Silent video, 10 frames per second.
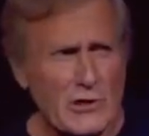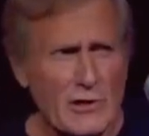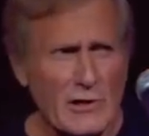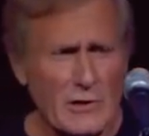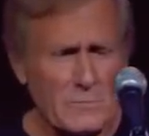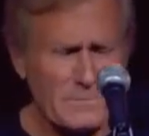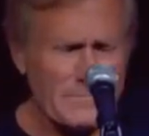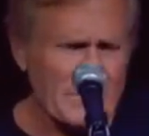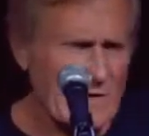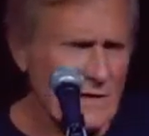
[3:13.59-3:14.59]
Tarlow?
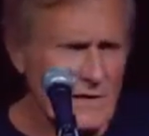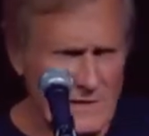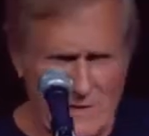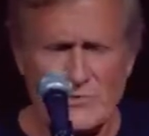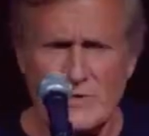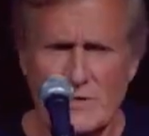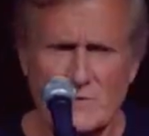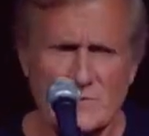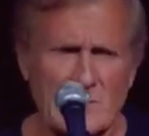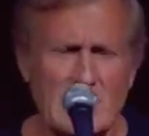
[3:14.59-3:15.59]
Yes, it
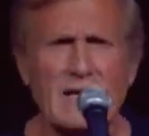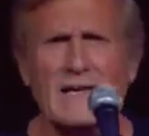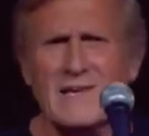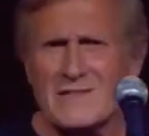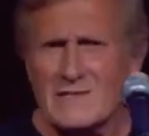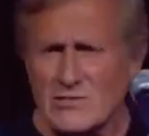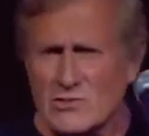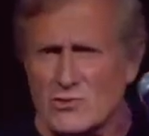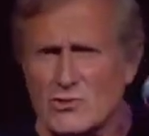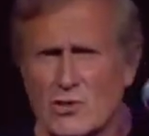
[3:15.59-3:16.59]
is.
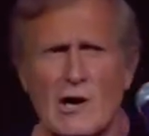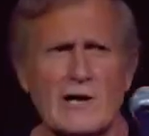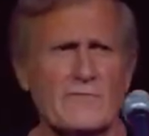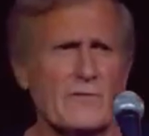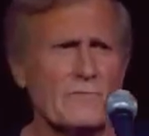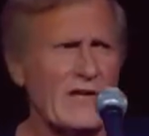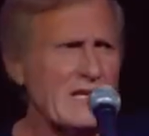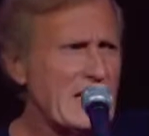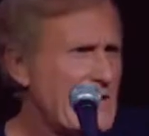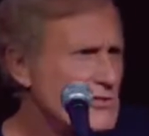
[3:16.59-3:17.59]
This is John from
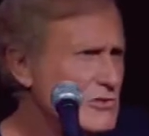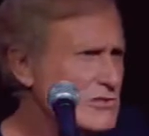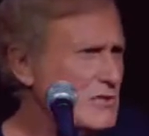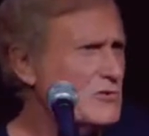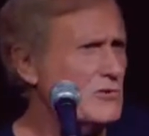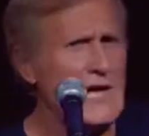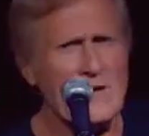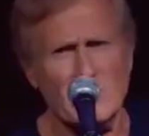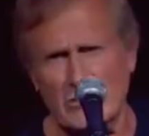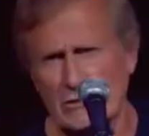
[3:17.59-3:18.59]
Vacations
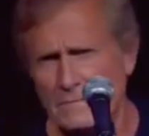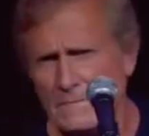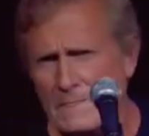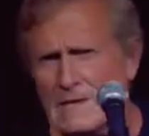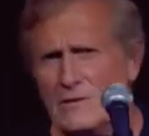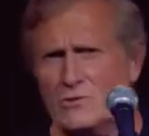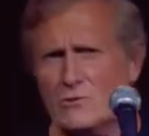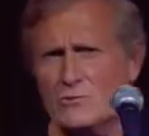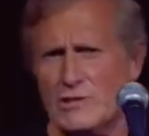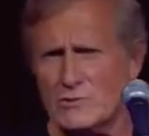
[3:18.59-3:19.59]
International.
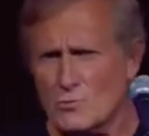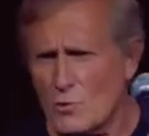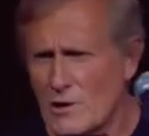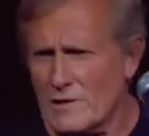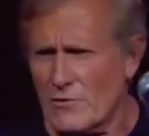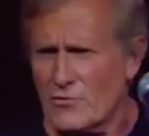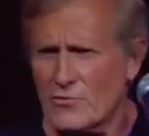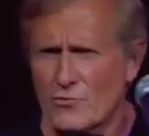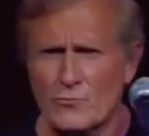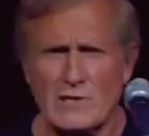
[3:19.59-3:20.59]
You just won a
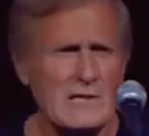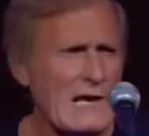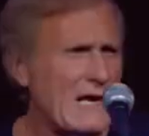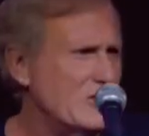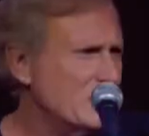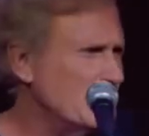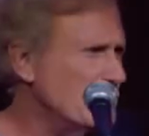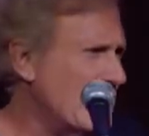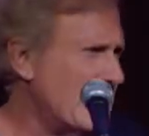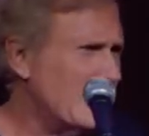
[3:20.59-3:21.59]
3-day,
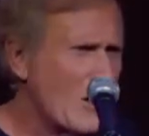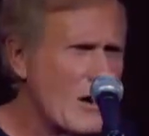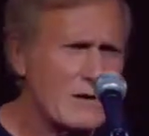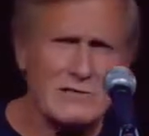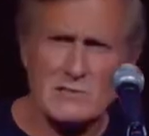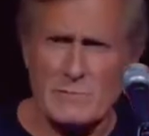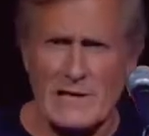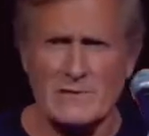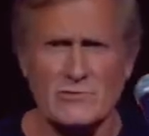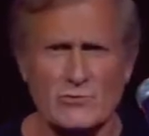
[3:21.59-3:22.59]
2-night,
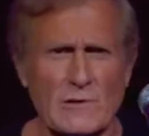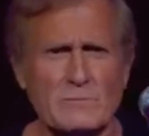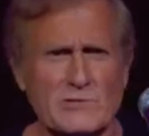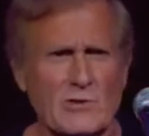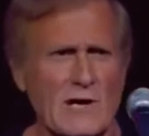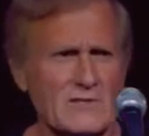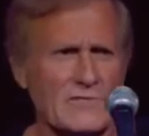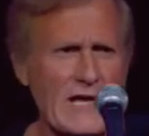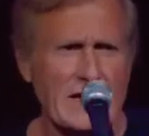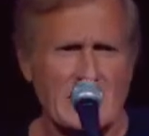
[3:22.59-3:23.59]
all-expense trip to
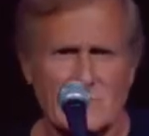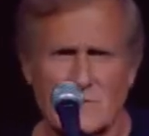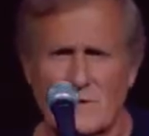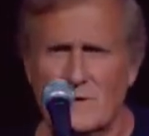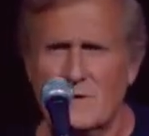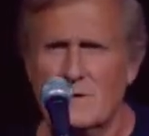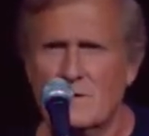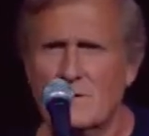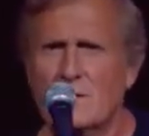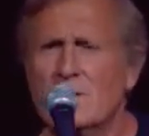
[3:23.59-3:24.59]
Las Vegas.
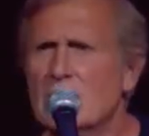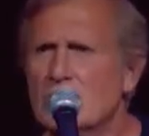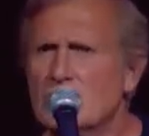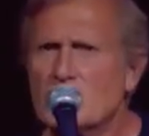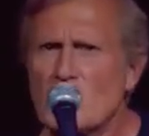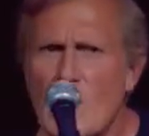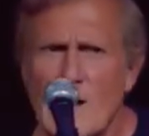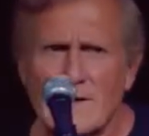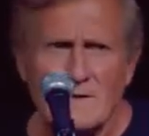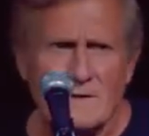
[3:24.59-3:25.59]

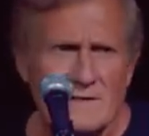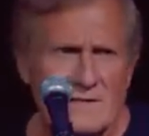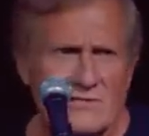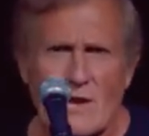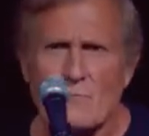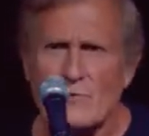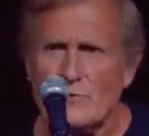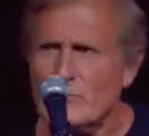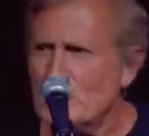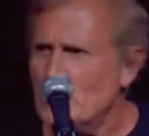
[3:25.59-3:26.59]
John, is that
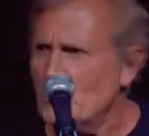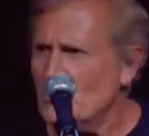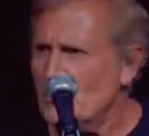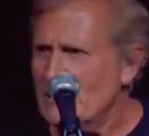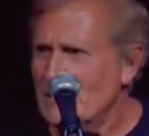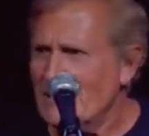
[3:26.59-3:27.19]
really you?